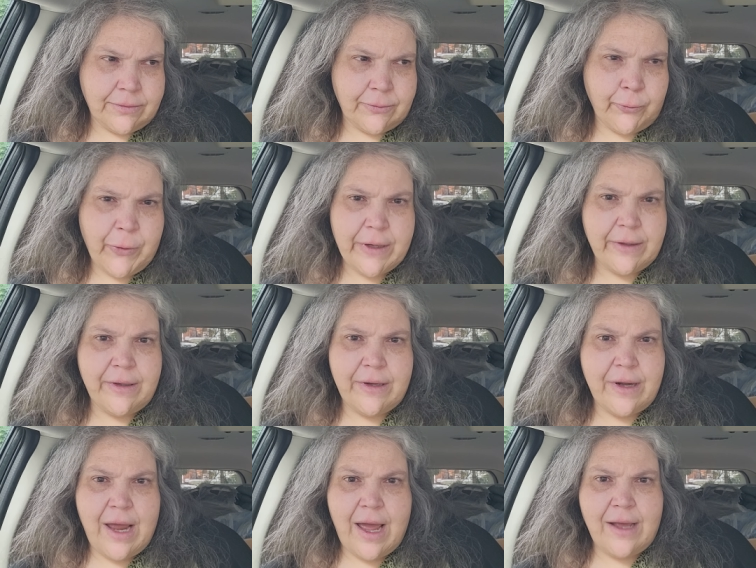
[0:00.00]

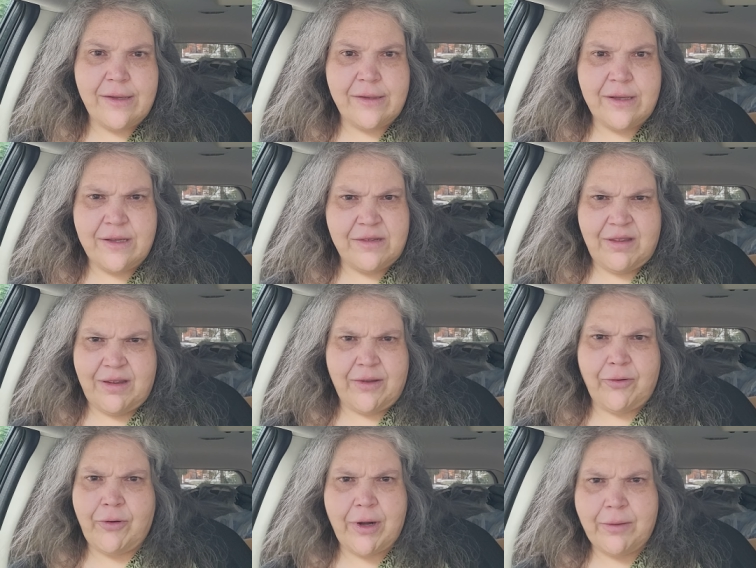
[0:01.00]
written as these like
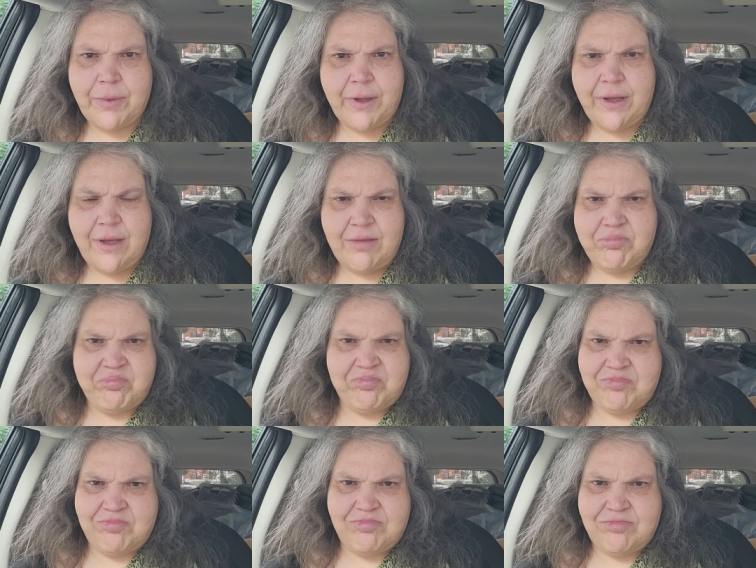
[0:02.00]
incredibly
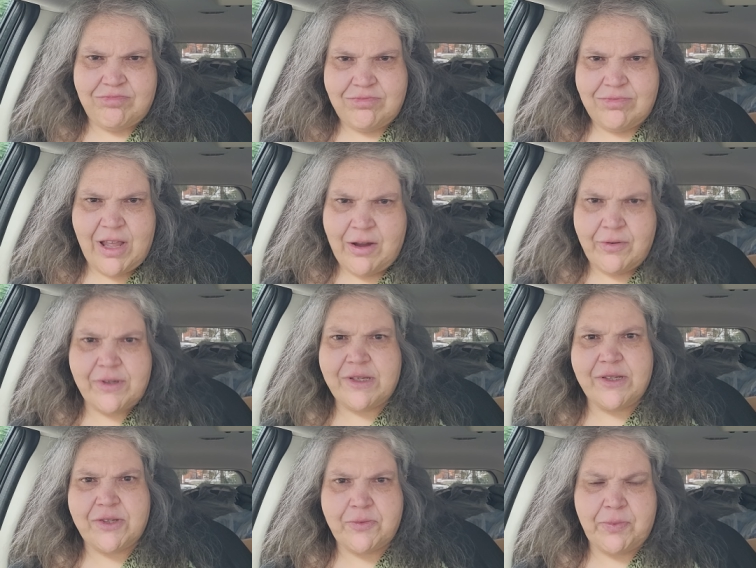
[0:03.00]

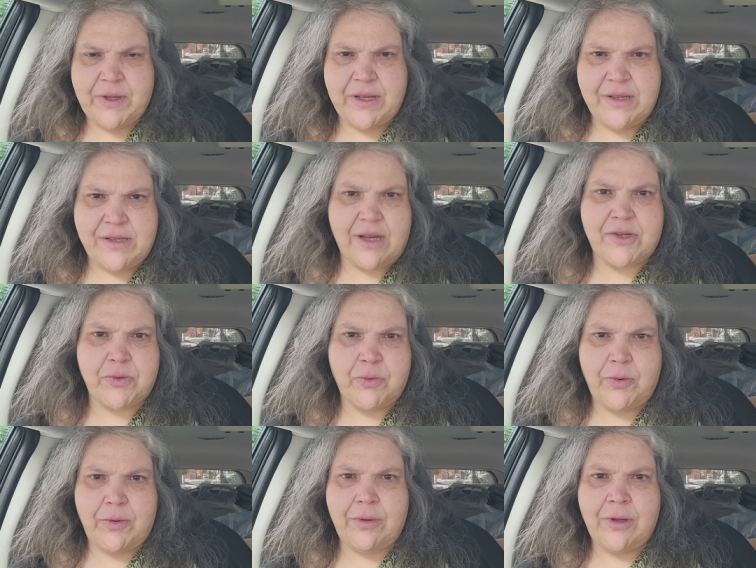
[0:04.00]
irresistibly
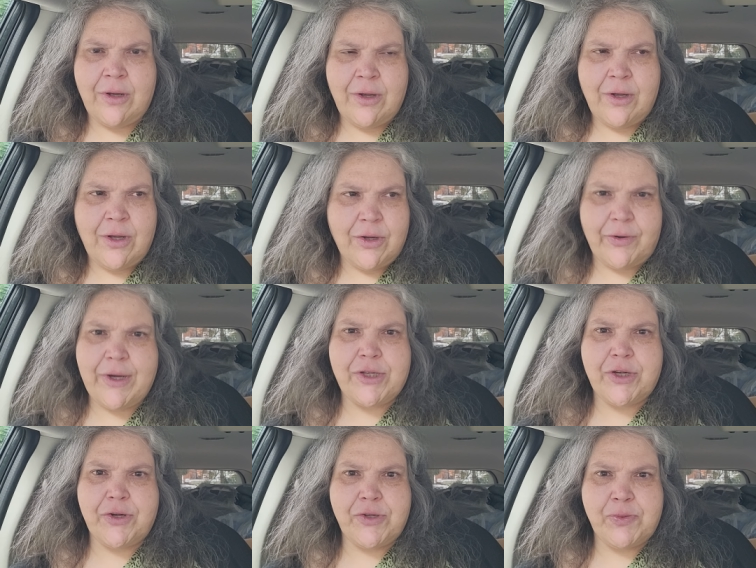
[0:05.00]
sexual
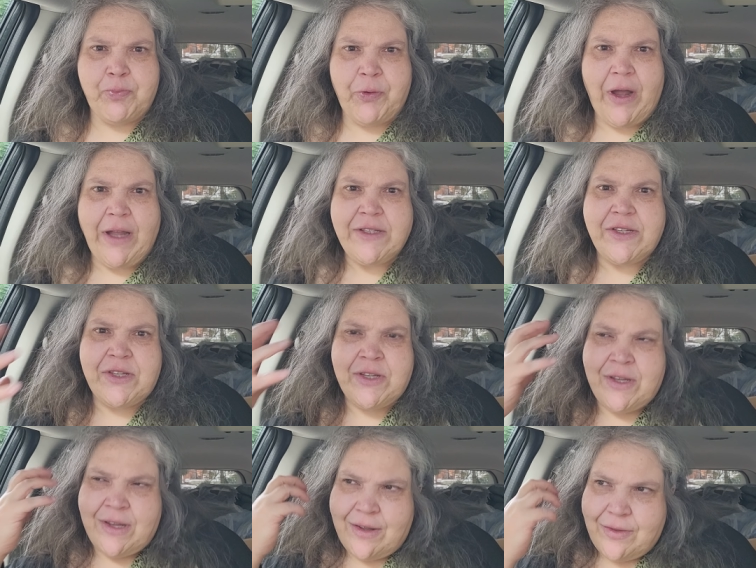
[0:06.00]
creatures, but
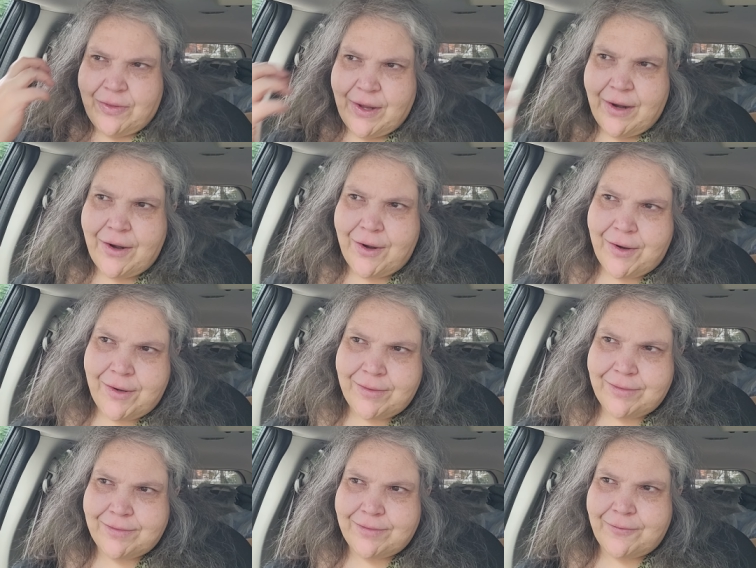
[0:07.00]
they're
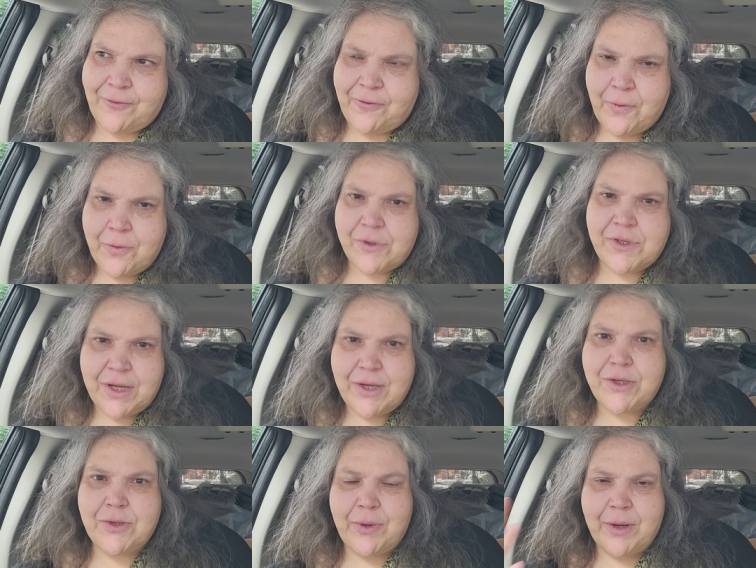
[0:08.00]
forced
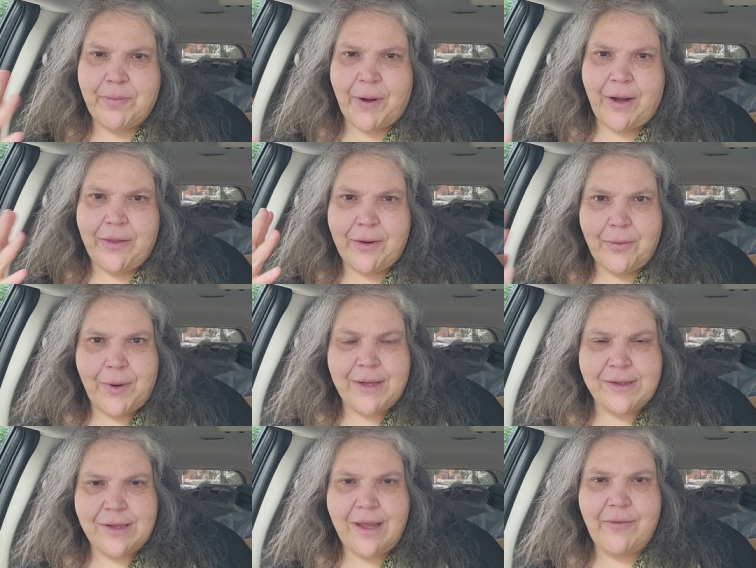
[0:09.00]
into it by their
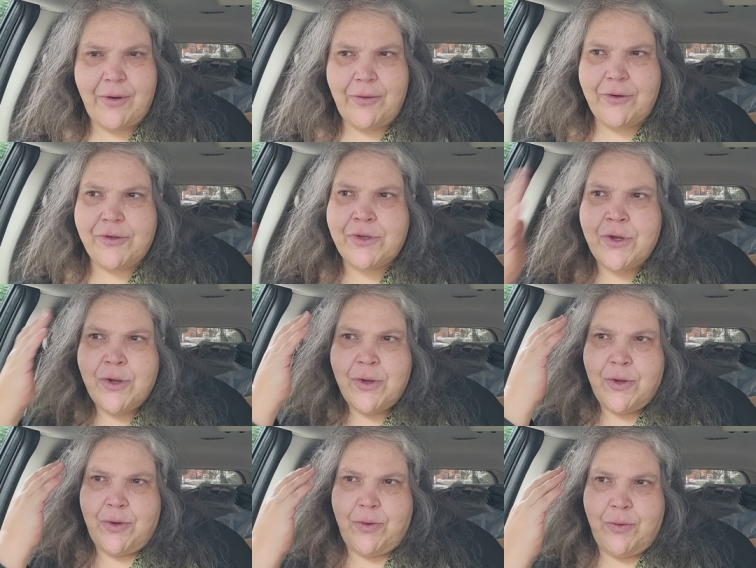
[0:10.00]
white slave owners
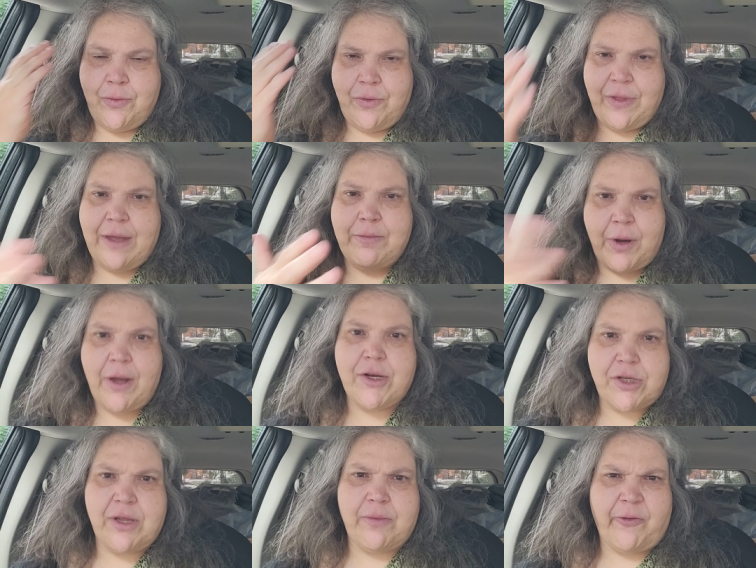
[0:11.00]
who then
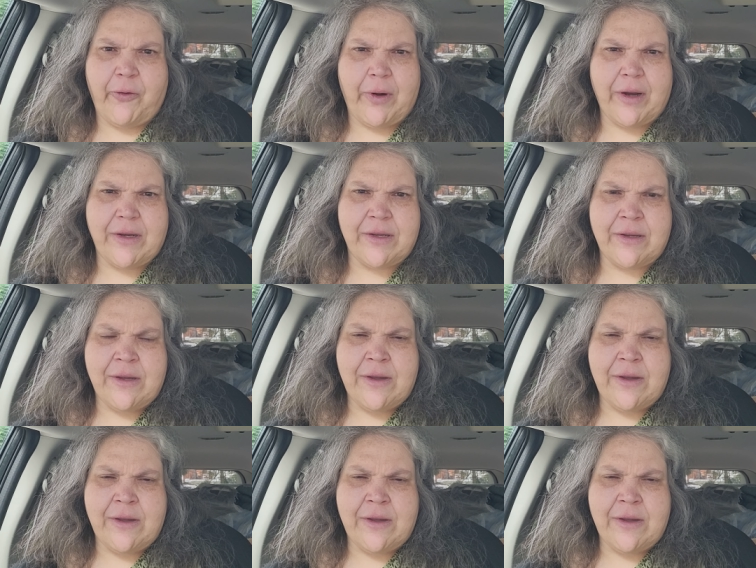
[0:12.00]
punish them for it.